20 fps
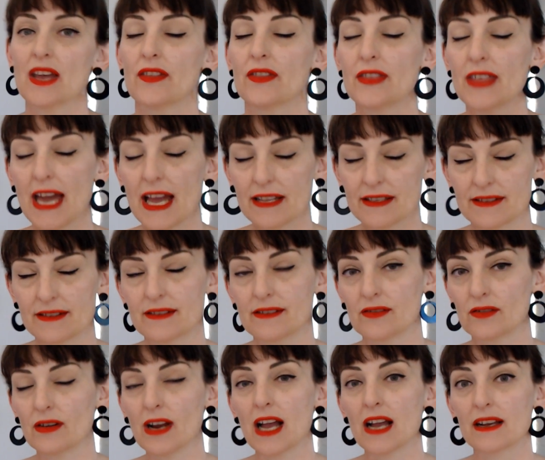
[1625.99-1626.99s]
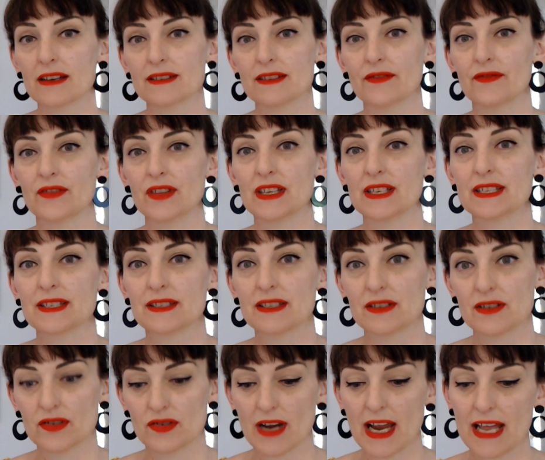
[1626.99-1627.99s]
That's the crux of this
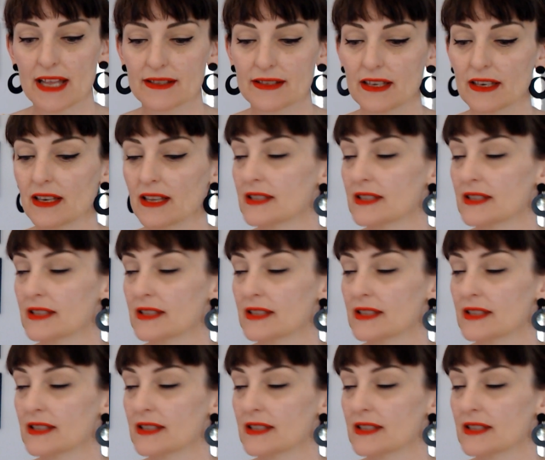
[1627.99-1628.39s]
transit.